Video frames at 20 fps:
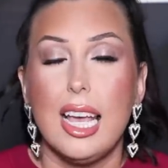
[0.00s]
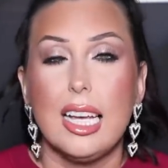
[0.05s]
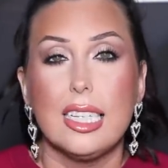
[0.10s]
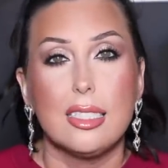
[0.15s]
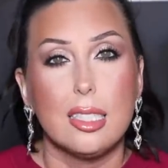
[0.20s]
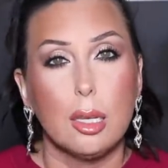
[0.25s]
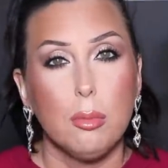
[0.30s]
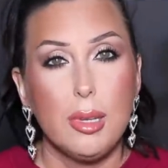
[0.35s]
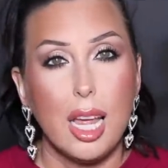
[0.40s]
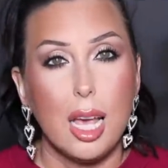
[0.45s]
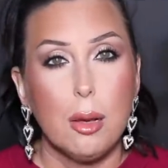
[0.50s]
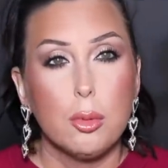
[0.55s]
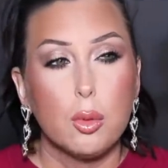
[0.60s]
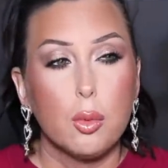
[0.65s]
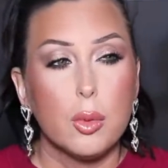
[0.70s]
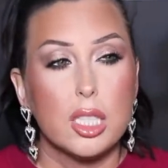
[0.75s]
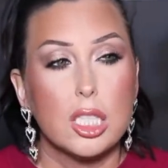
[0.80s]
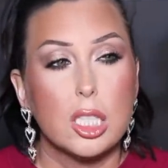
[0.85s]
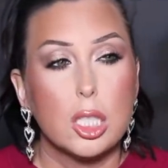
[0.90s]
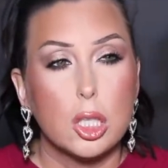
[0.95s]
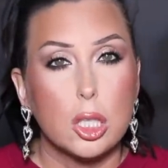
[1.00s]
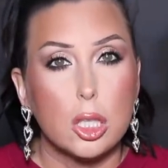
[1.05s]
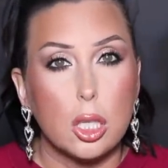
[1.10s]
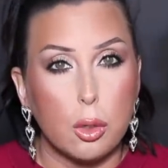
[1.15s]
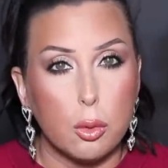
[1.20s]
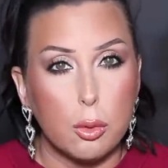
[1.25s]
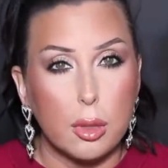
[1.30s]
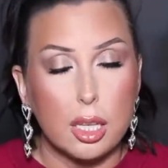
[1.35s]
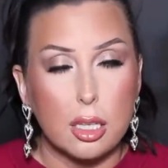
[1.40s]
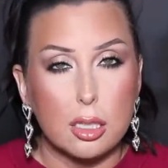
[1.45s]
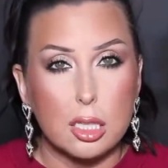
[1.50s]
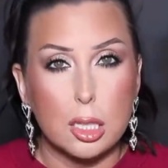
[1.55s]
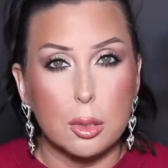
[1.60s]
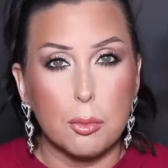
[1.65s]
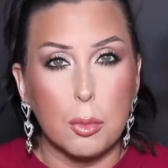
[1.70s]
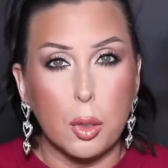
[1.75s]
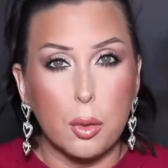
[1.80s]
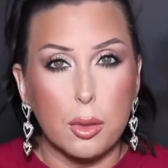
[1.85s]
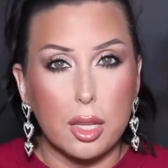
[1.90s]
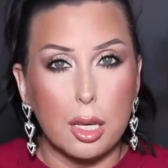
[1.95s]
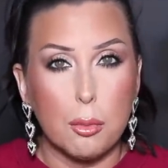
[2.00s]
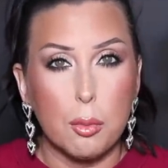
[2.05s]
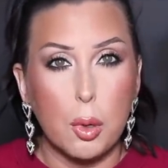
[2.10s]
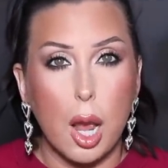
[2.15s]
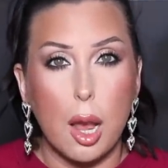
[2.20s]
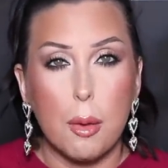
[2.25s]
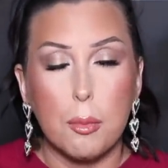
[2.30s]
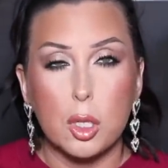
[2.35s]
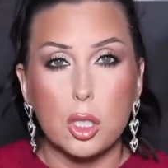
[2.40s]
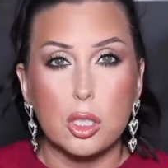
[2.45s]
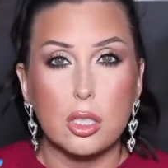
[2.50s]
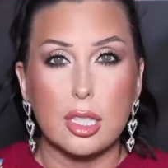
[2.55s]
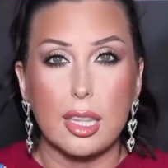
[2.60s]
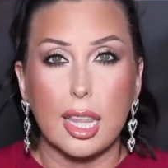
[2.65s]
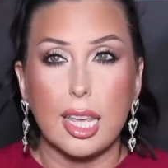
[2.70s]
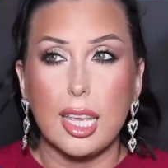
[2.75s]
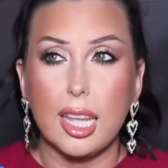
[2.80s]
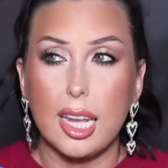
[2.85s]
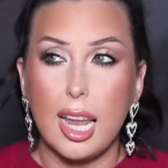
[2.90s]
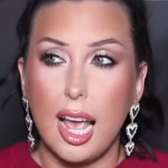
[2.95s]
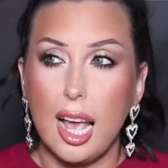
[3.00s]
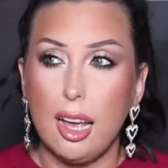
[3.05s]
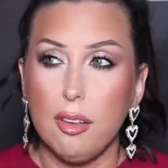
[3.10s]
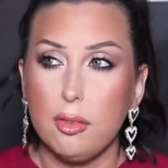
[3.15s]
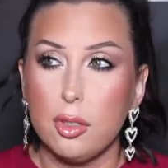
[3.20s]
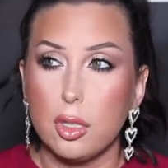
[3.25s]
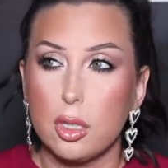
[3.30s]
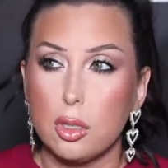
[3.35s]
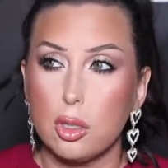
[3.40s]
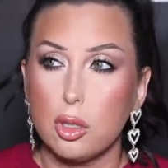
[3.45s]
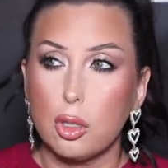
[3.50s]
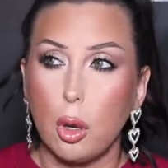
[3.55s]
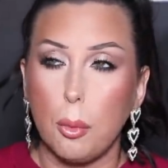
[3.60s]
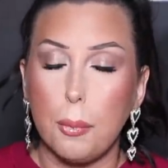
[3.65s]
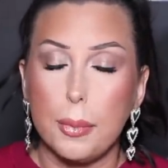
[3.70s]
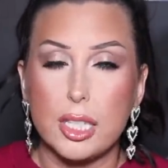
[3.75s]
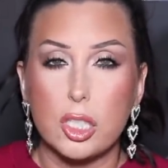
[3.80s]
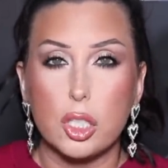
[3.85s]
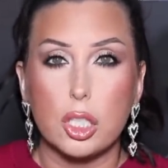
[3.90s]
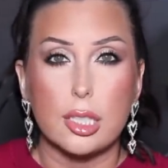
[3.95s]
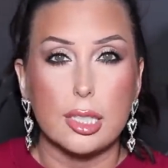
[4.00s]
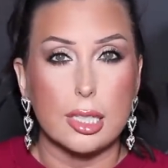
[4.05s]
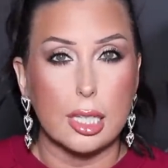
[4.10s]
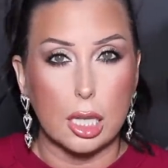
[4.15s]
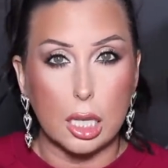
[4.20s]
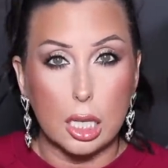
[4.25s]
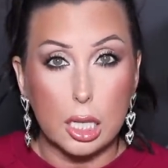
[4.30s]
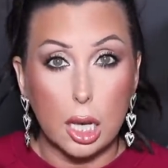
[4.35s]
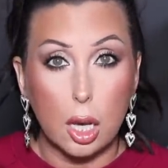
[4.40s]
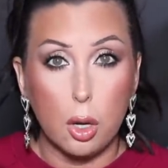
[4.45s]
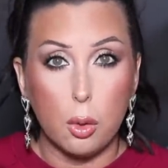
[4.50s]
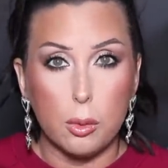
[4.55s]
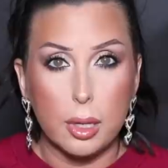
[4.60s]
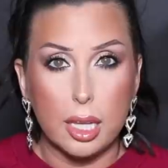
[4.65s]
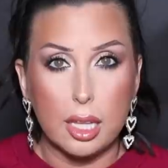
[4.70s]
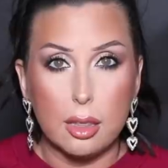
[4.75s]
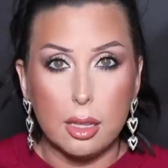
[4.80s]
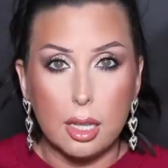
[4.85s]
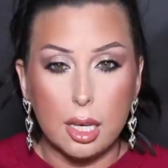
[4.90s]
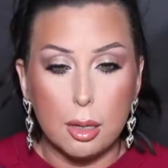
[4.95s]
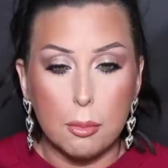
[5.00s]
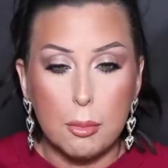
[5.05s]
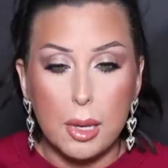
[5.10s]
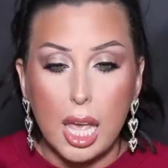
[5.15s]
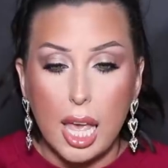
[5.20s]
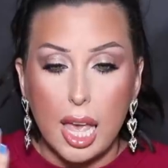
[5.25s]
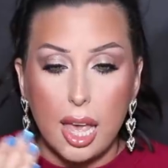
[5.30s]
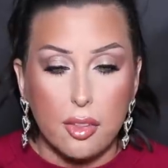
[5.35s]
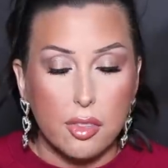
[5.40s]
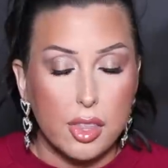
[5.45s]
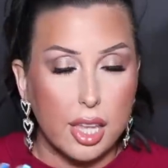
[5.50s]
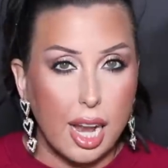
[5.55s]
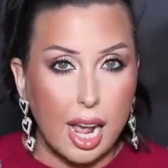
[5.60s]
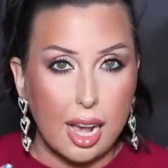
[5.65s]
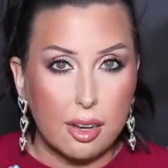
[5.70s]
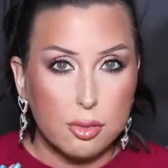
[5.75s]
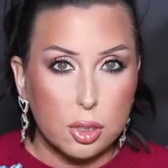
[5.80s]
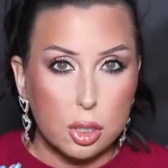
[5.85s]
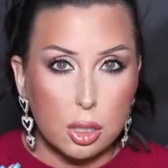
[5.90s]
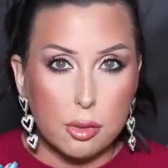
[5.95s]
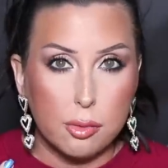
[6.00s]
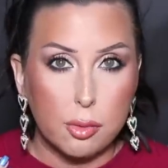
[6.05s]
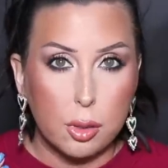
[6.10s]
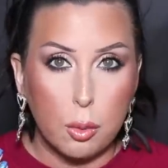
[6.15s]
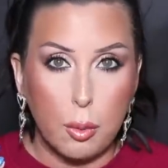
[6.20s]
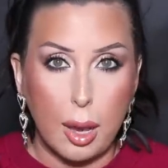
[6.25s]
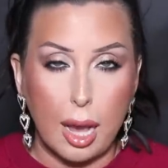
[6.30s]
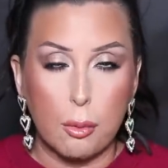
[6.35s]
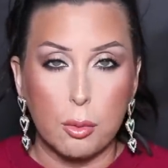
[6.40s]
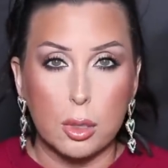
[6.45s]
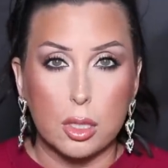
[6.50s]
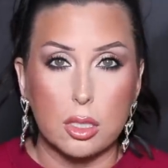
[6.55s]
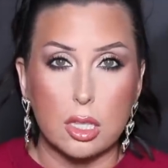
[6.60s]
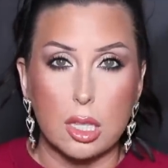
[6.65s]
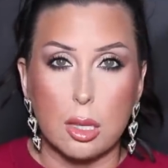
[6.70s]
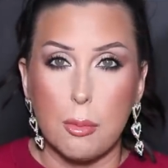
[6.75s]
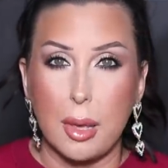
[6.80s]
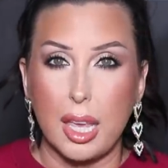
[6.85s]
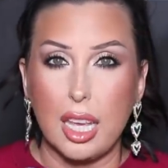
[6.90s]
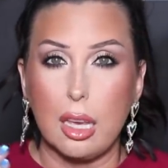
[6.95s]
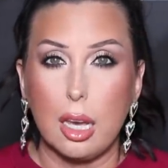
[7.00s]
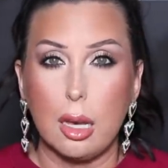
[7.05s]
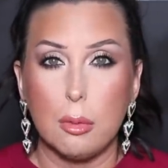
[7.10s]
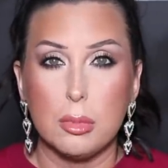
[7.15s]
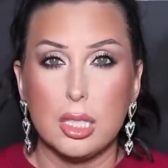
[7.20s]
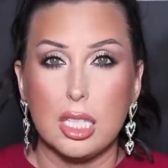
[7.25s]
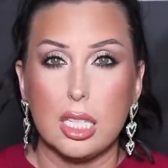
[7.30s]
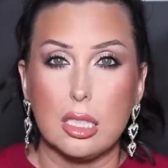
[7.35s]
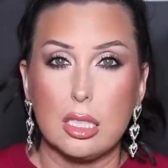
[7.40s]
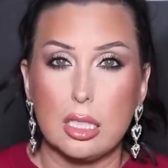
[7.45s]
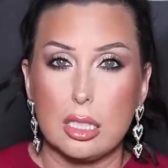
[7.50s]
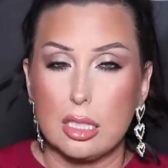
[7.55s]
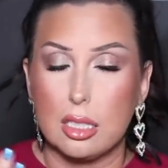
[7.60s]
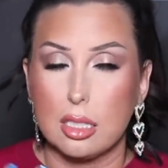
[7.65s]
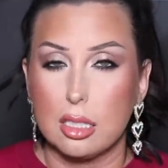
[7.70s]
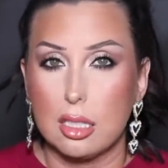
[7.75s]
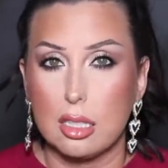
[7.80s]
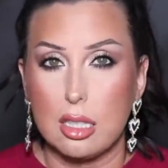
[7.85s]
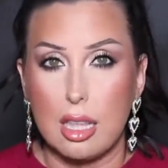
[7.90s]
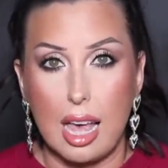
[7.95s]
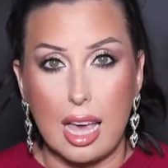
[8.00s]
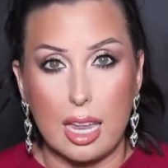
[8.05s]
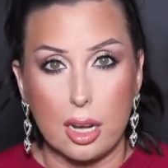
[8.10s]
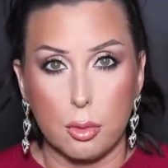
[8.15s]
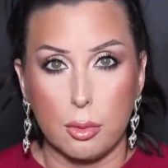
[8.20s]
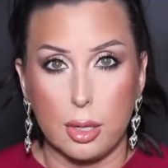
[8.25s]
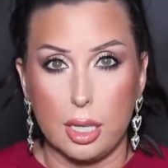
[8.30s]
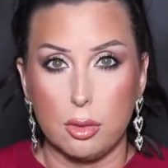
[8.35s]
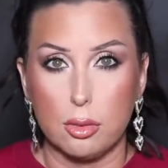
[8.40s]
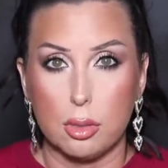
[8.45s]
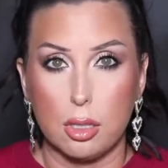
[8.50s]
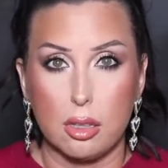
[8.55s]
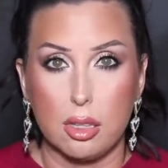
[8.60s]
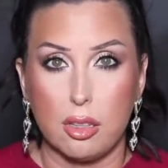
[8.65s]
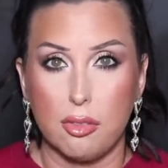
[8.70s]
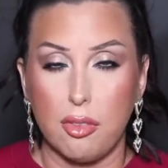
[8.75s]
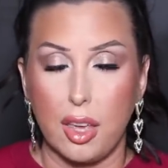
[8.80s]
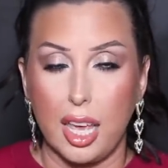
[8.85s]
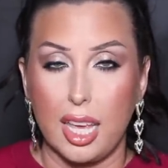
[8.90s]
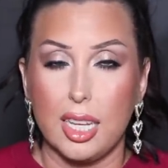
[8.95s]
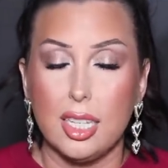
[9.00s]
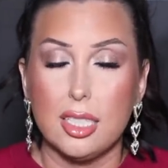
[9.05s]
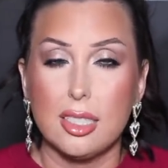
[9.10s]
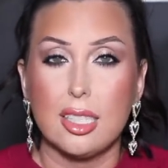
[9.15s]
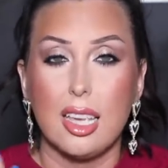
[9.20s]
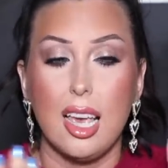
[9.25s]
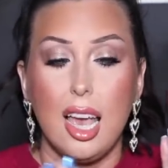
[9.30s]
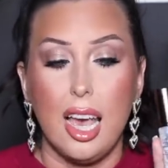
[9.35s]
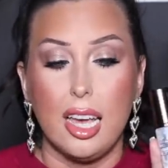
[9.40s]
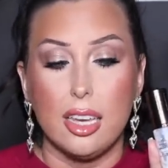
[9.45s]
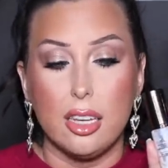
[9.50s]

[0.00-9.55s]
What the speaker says: Sometimes with smoothing primers, they can have so much silicone in them that after a few hours, the makeup tends to slide around on the face.